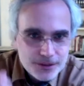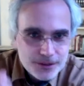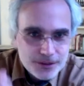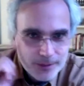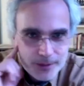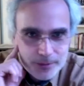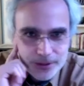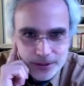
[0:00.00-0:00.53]

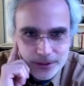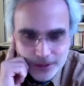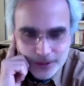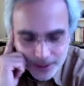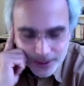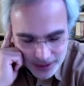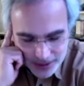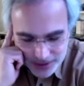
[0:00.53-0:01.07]
remember the
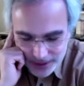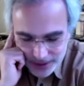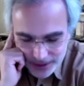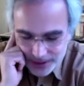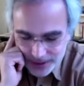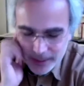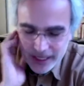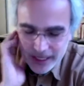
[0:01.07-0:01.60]
thought process
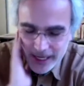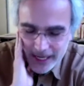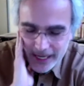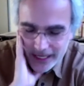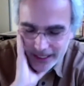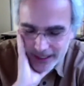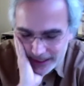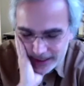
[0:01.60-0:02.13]
in my
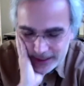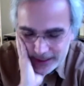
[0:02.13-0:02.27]
head,